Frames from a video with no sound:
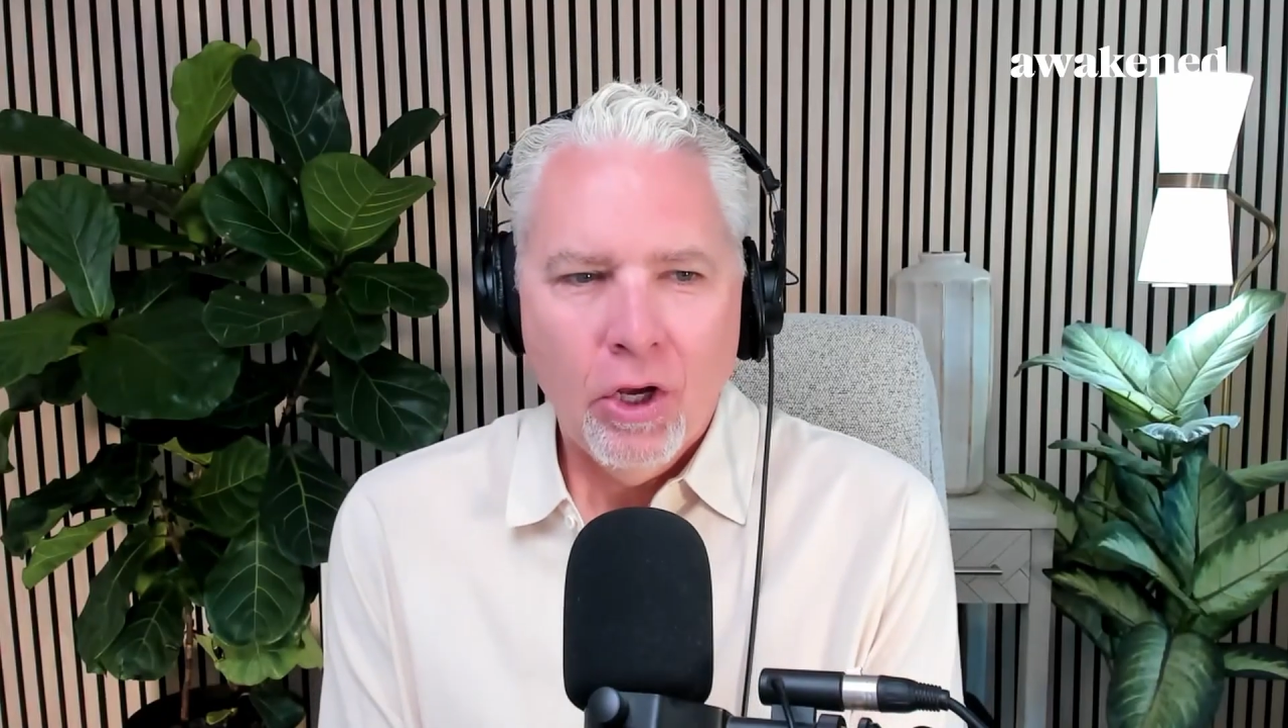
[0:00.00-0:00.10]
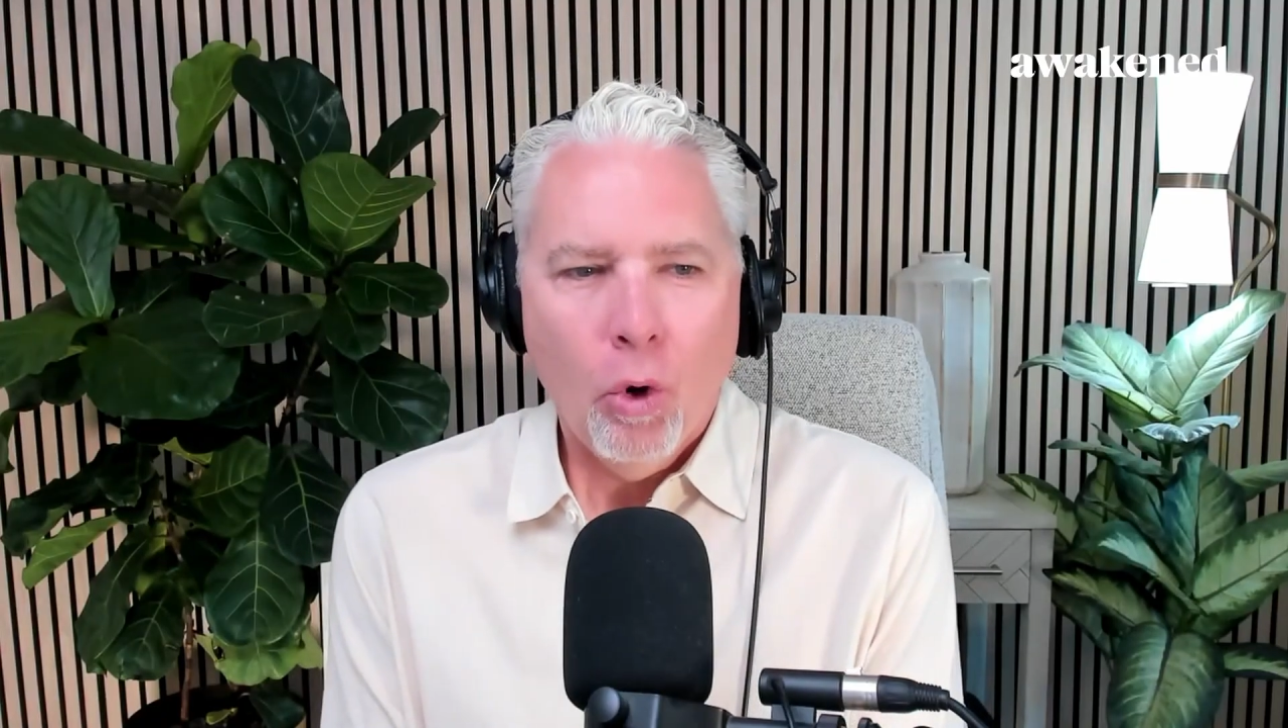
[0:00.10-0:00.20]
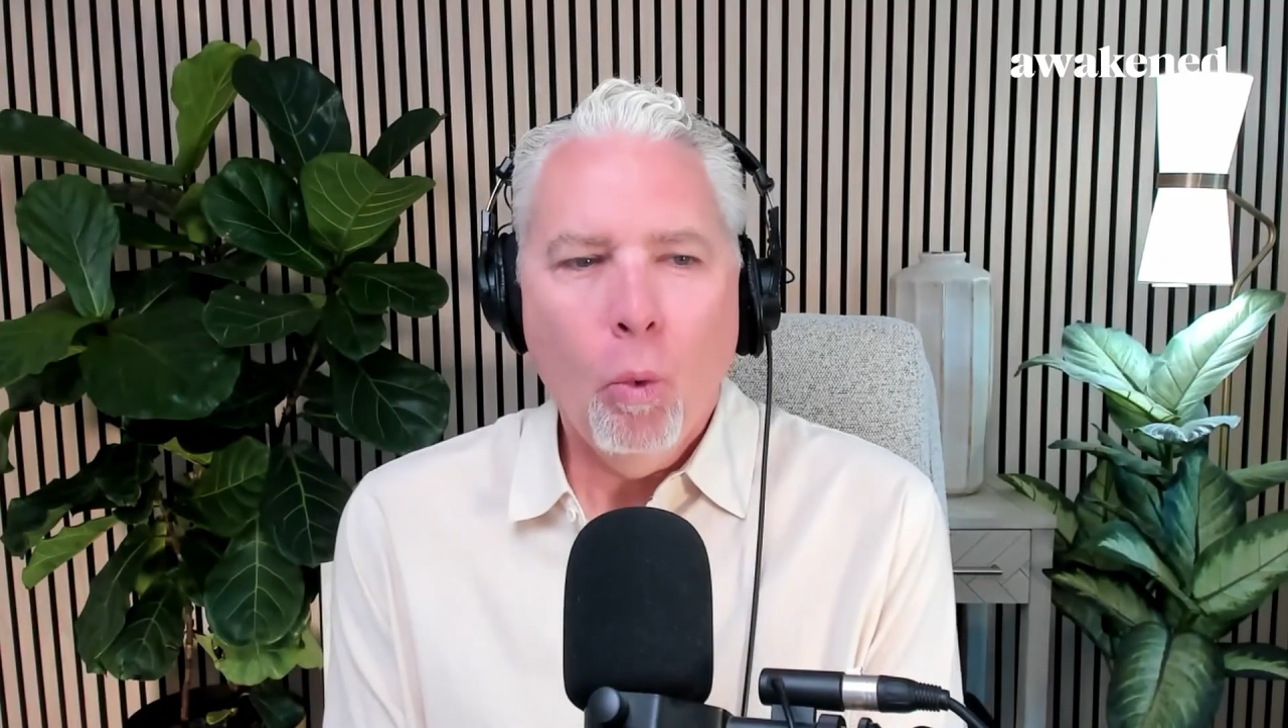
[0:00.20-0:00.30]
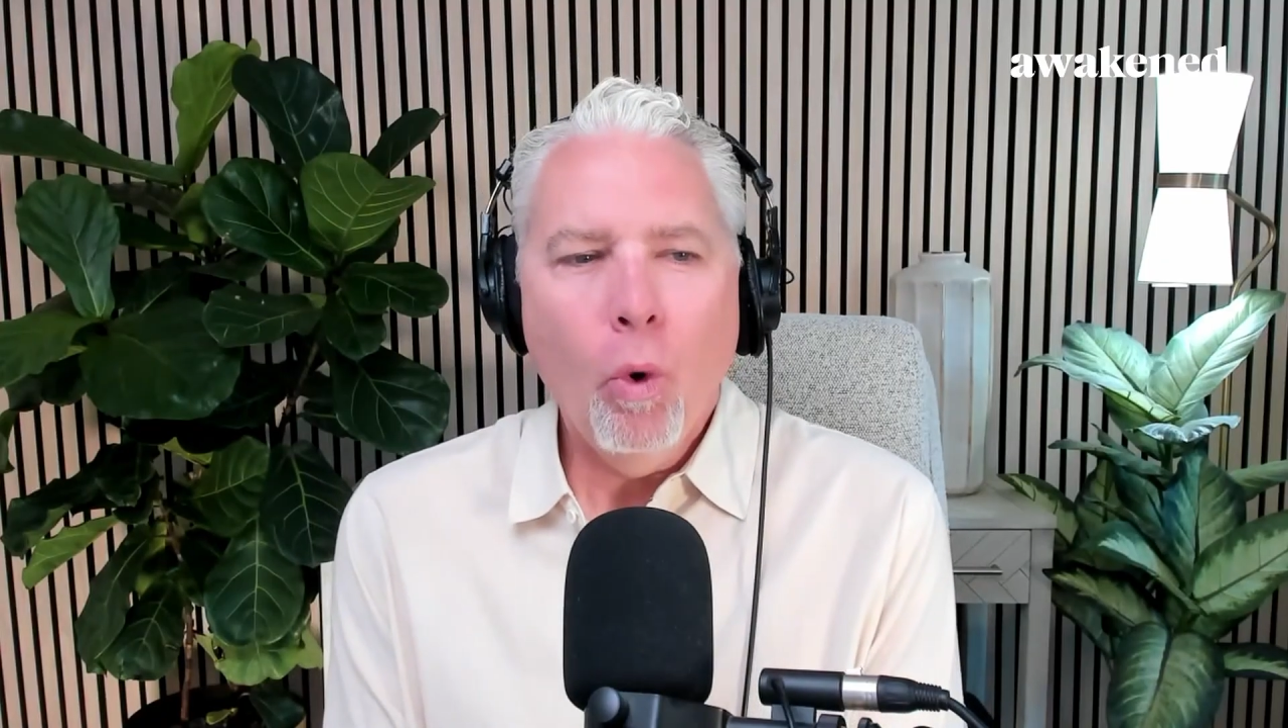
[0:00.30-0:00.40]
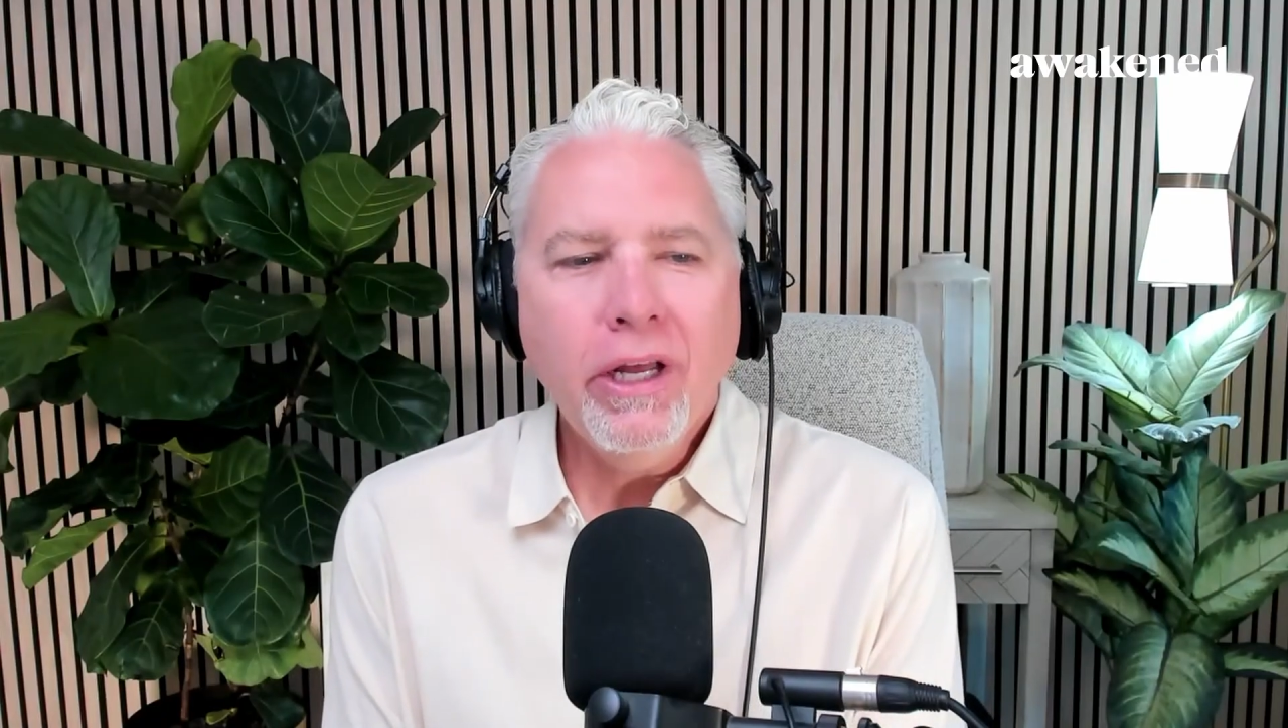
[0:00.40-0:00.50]

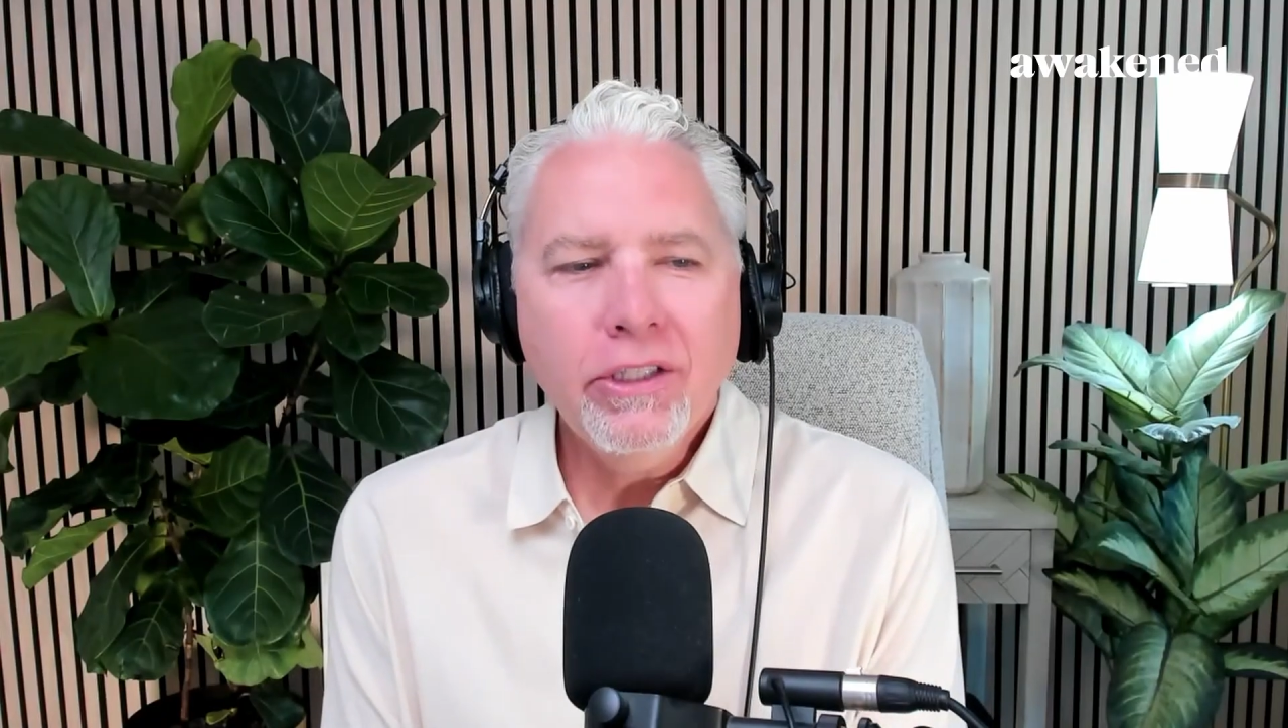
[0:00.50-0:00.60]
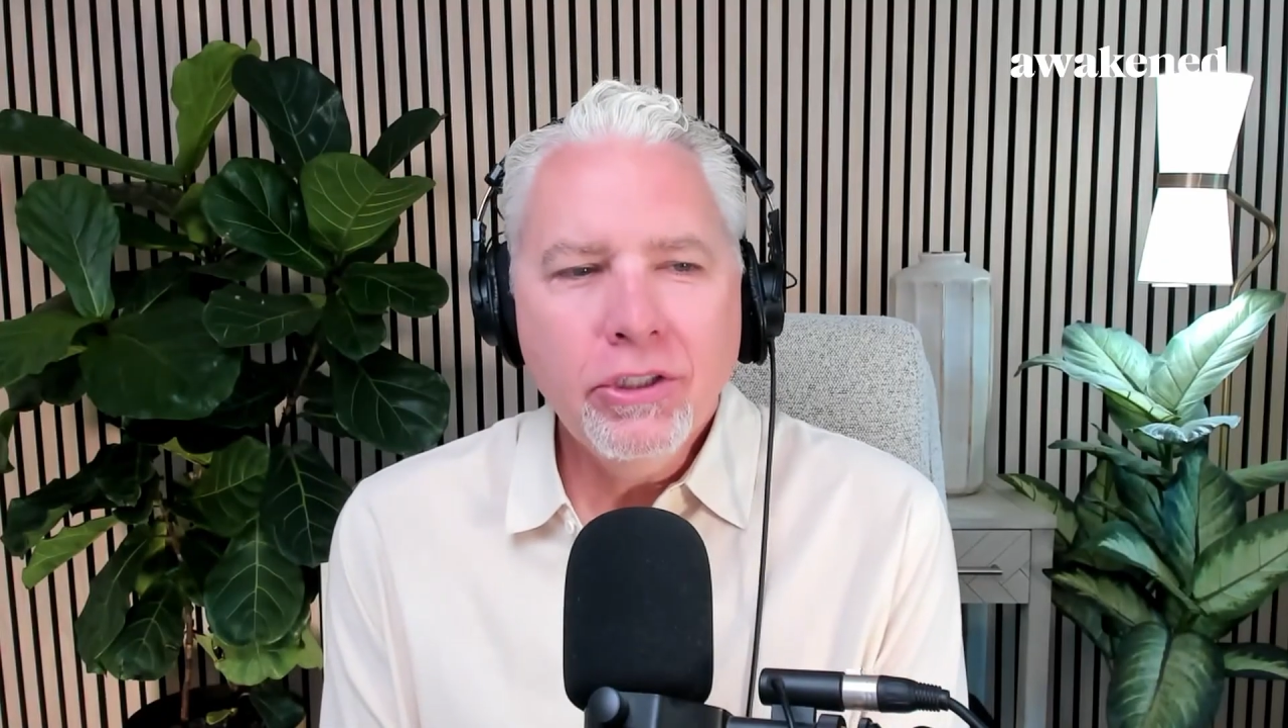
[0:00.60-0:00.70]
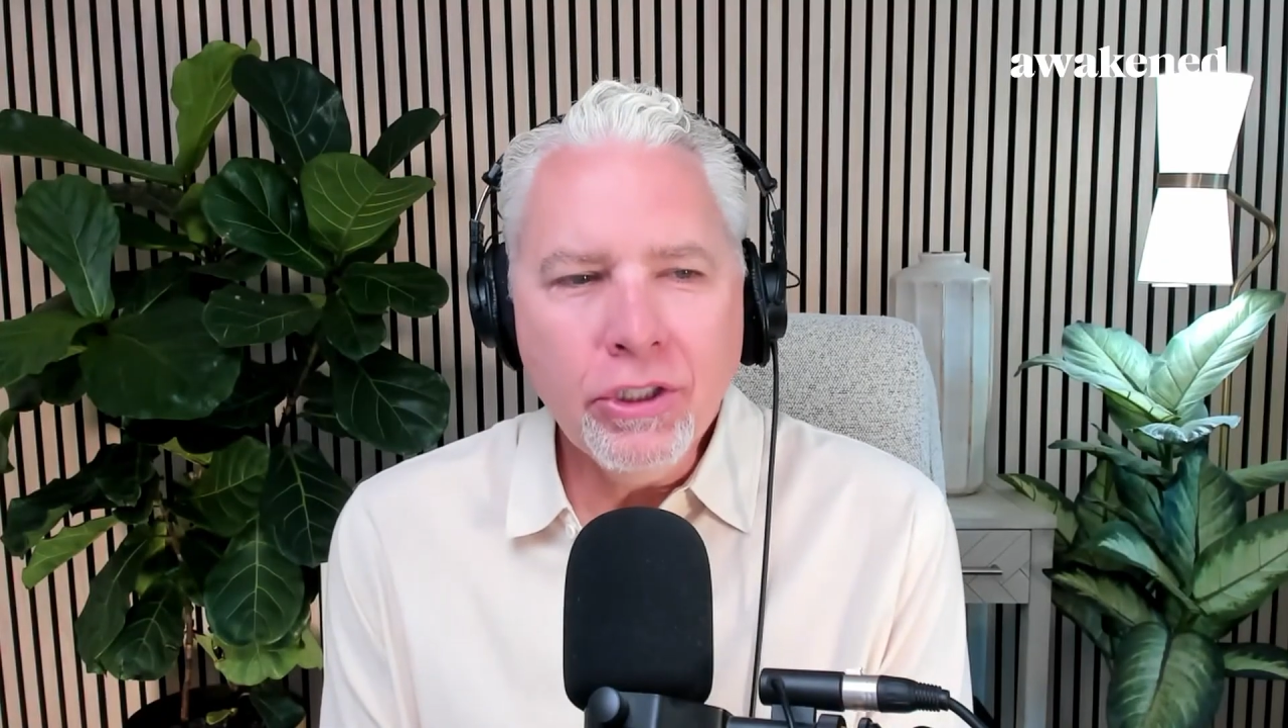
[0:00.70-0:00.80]
what do